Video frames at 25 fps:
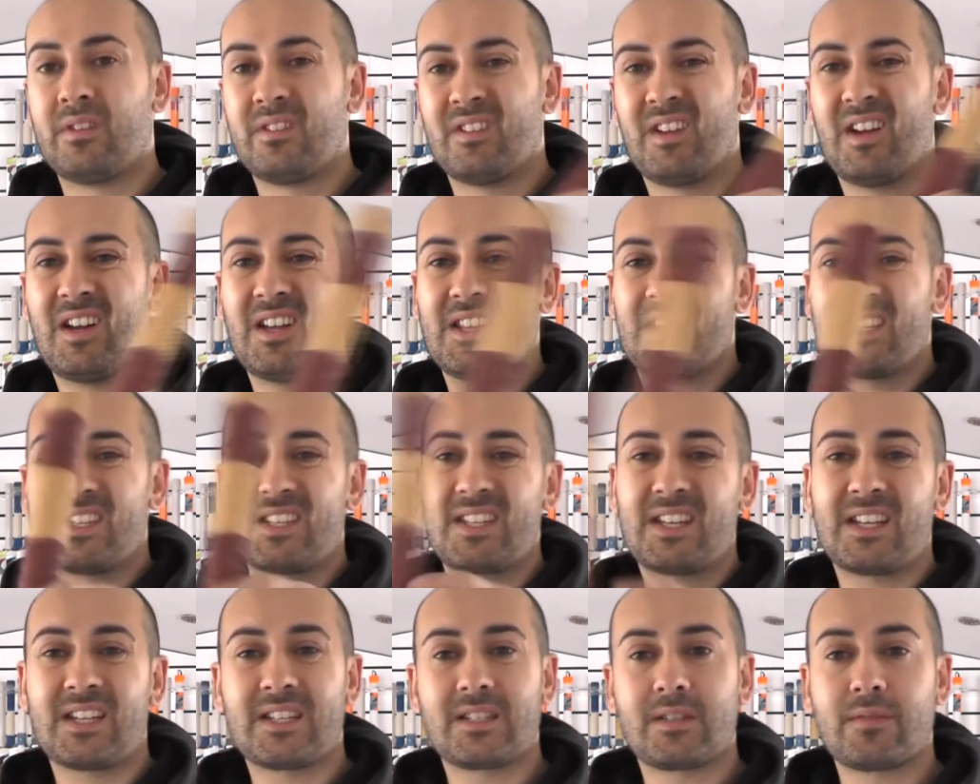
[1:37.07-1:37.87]
Uh, the
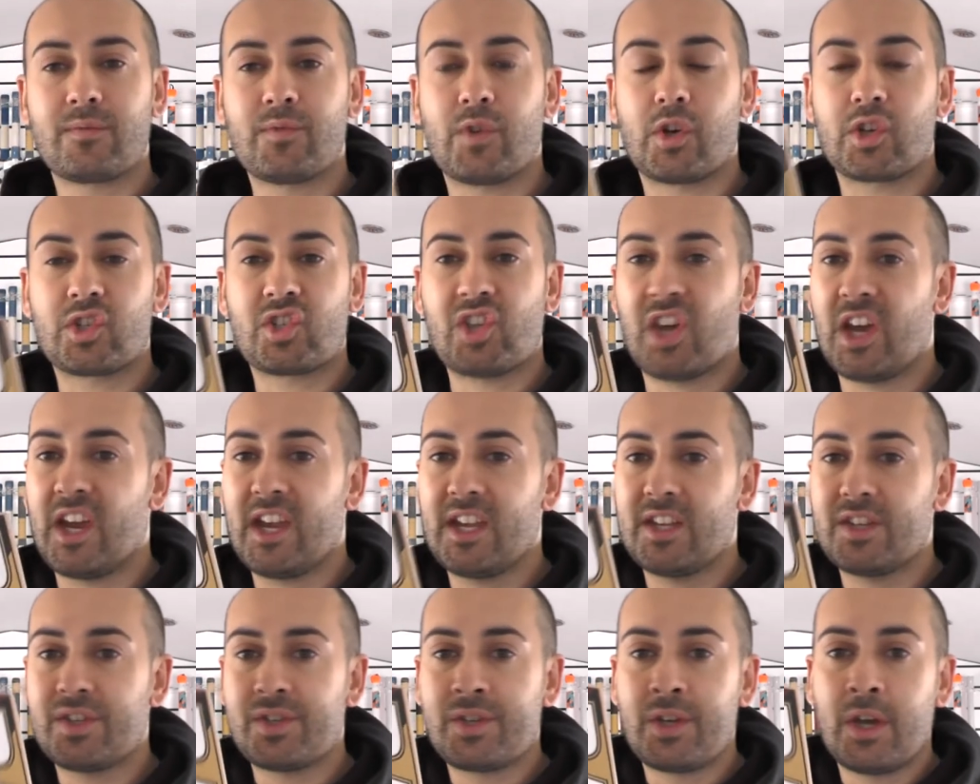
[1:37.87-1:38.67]
stickers have not
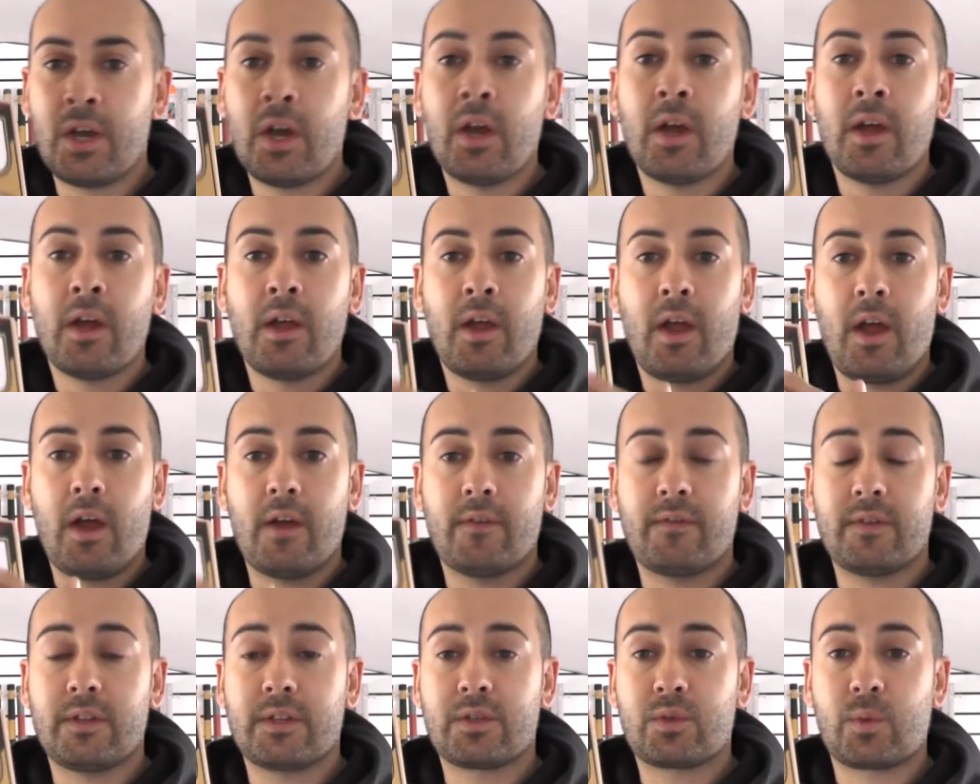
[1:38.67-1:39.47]
changed uh,
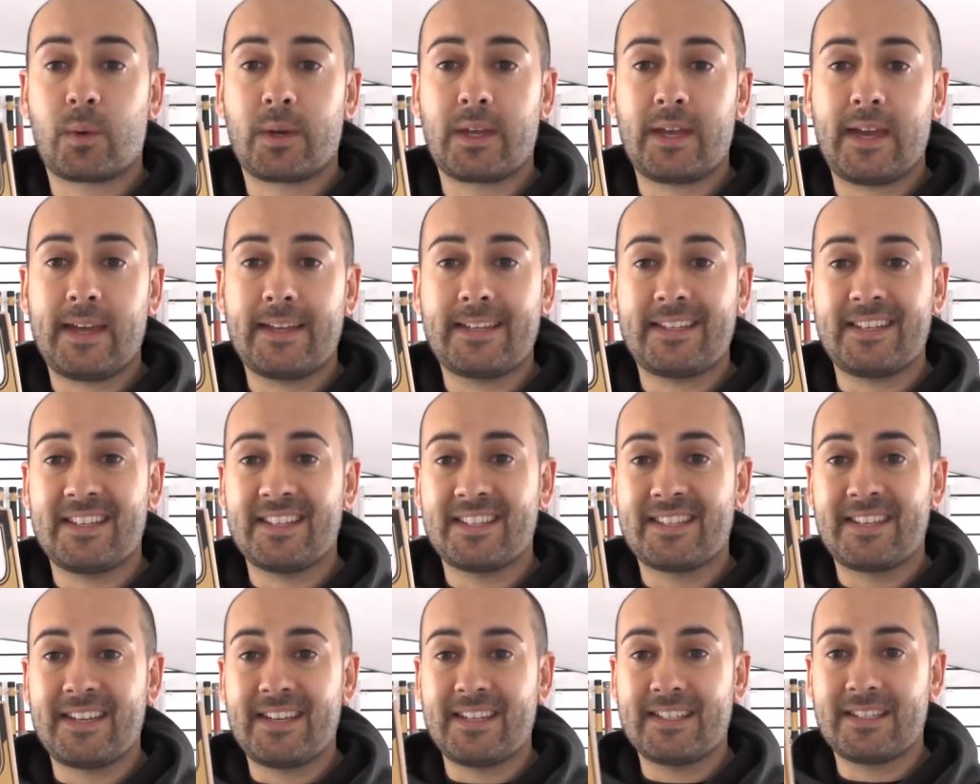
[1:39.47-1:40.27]
for the 2018
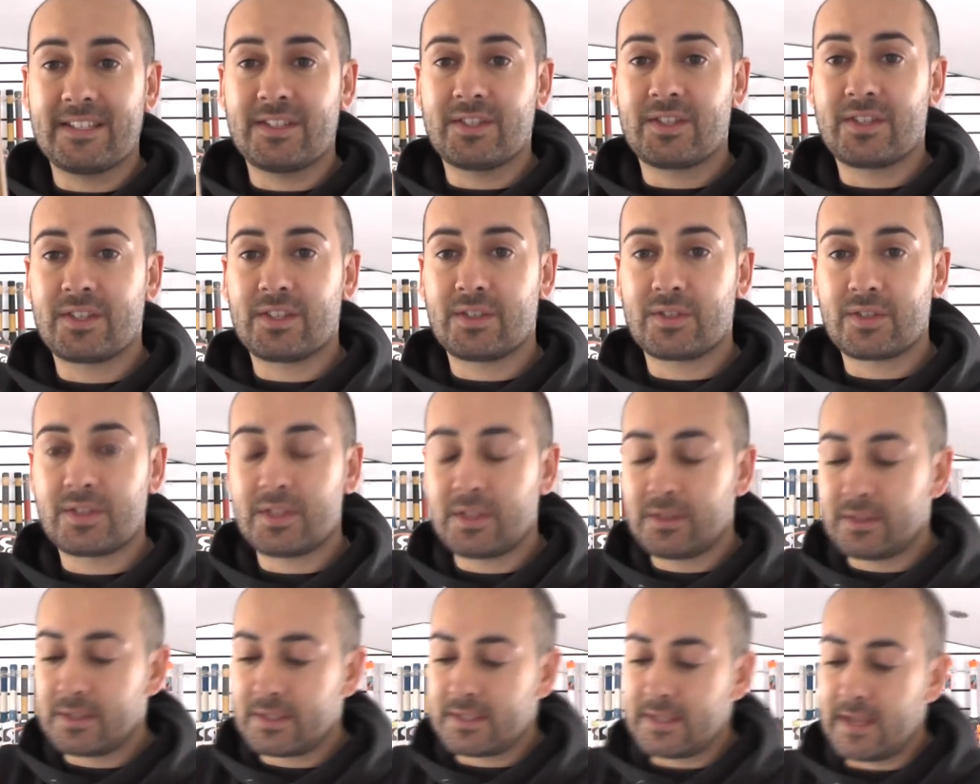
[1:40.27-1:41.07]
season, so
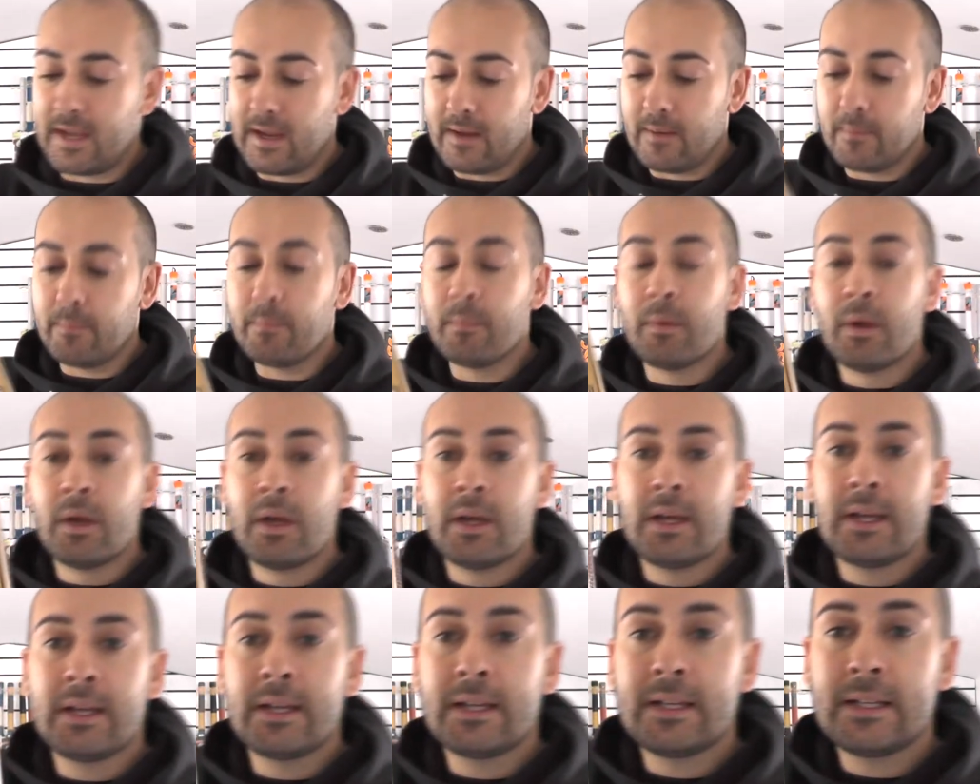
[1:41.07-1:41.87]
still the same
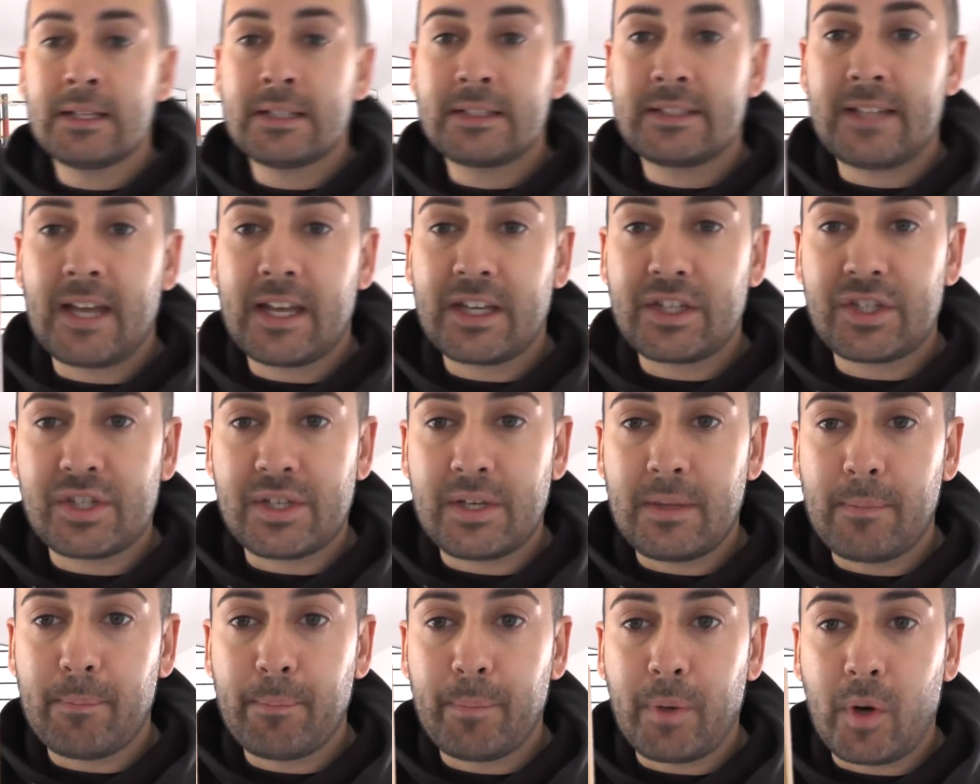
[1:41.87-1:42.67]

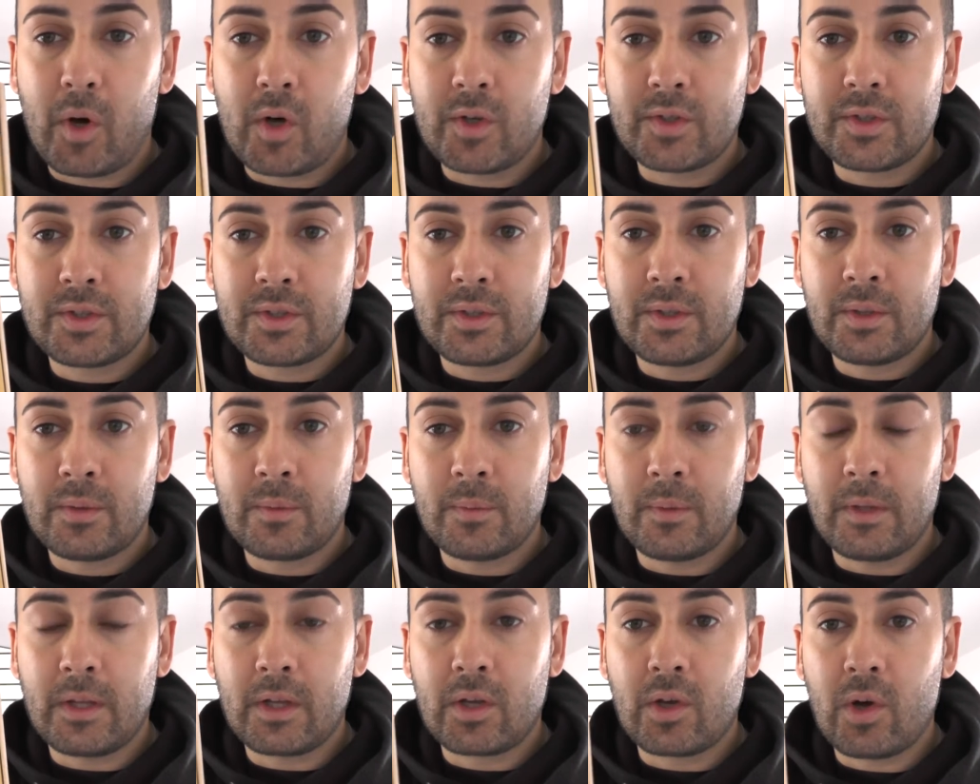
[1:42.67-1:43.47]
textured embossed
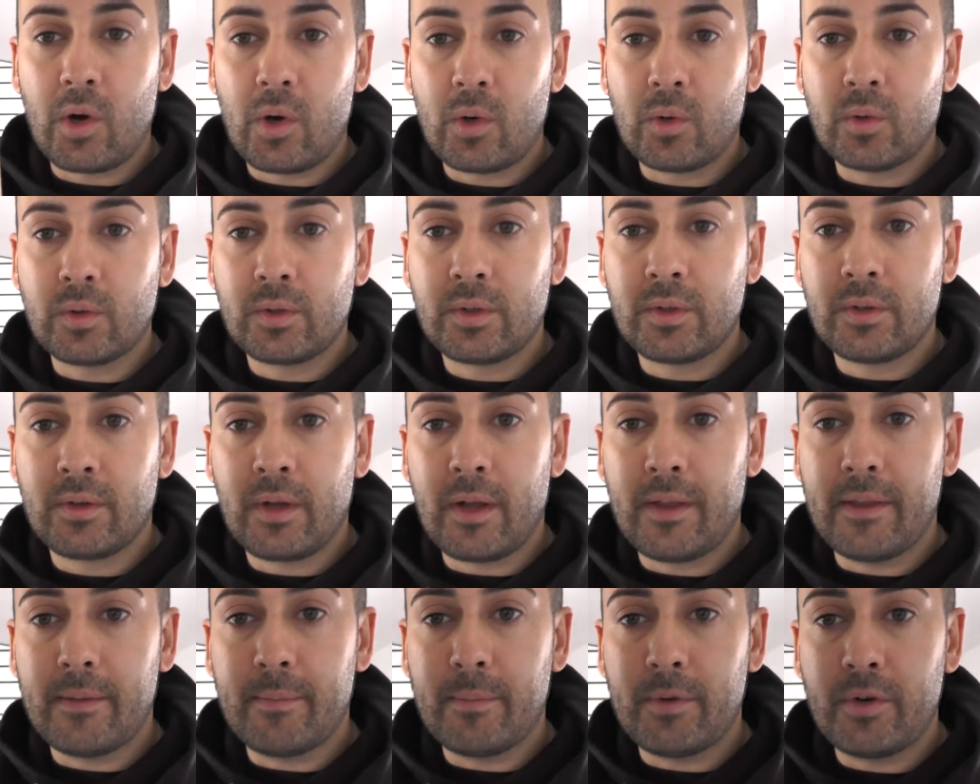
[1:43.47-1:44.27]
with the gold
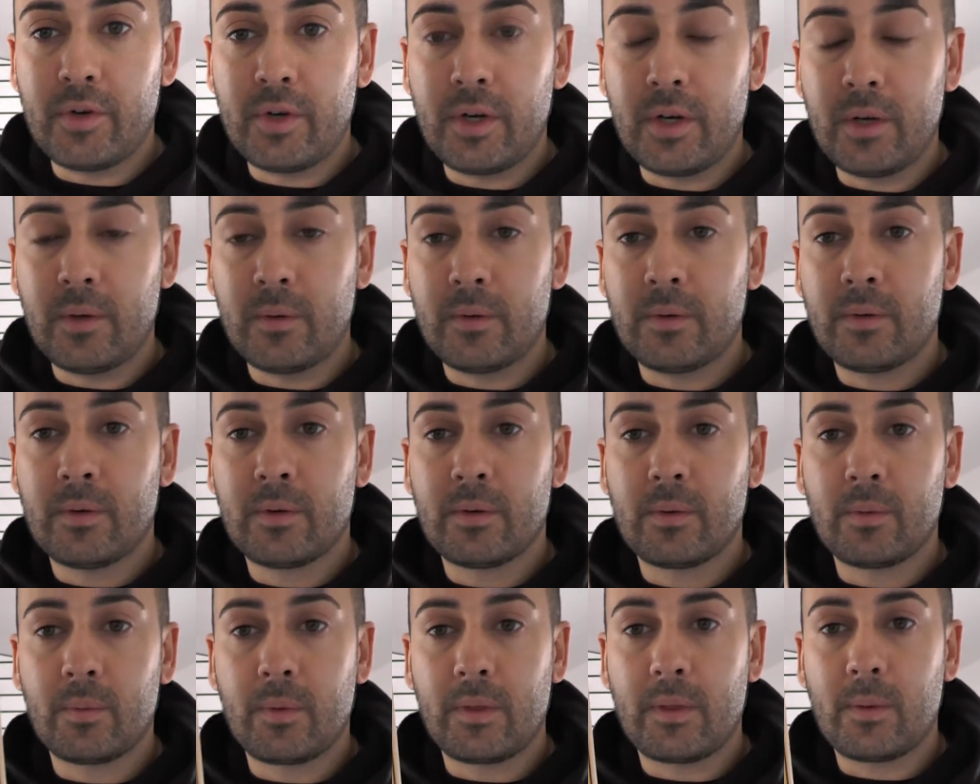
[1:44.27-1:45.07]
and the maroon
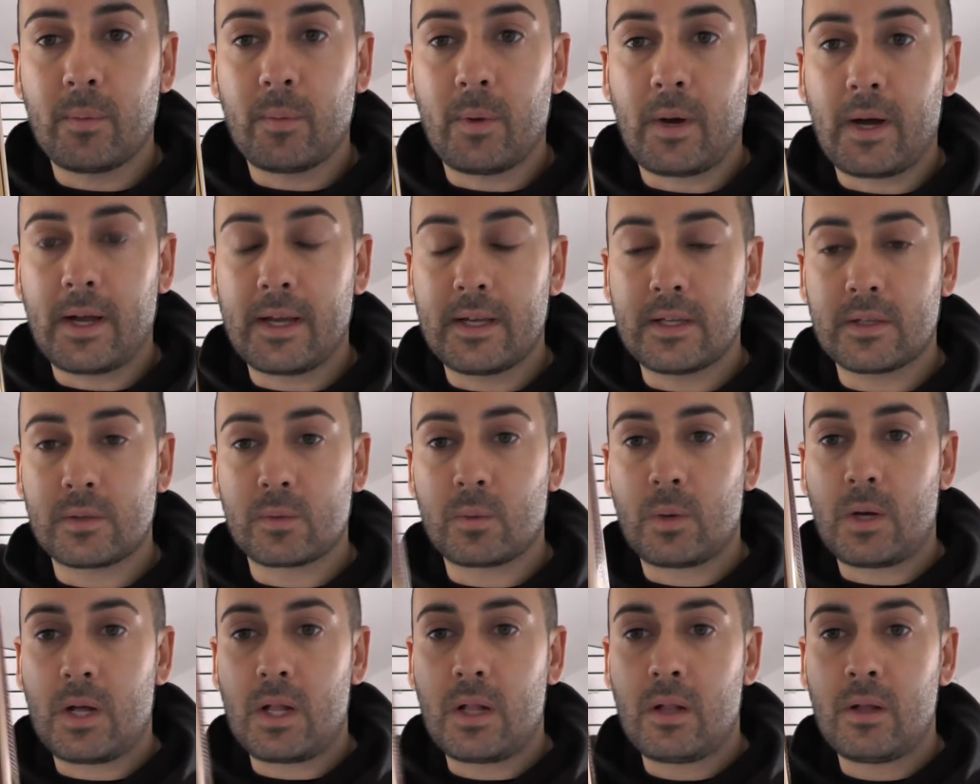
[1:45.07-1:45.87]
with the white as
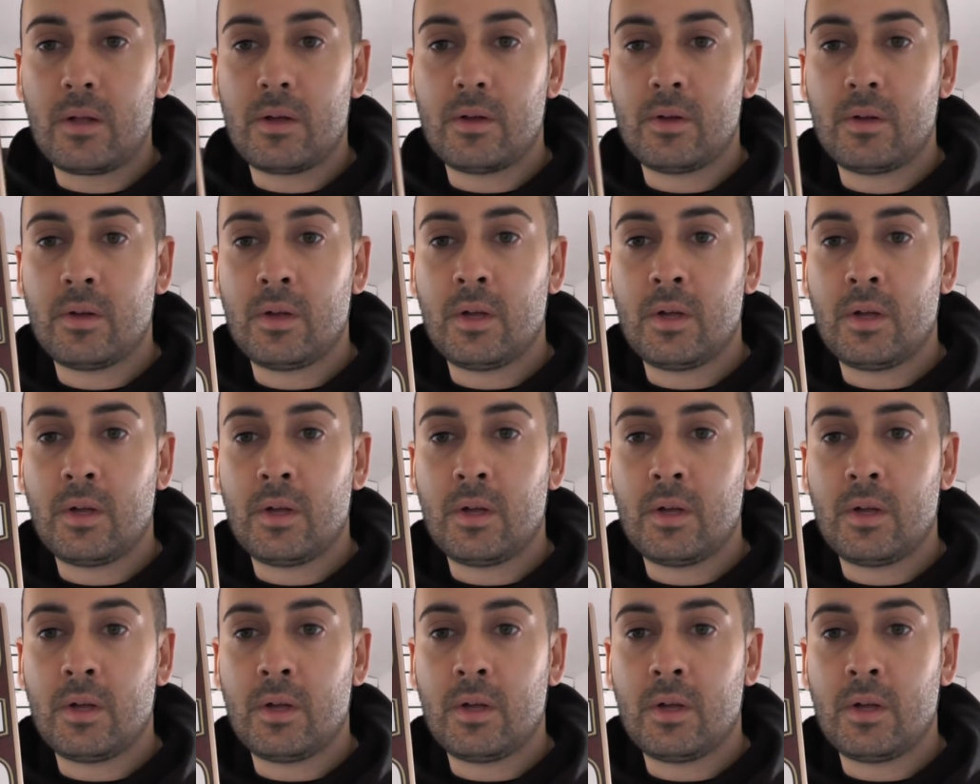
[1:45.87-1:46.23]
well.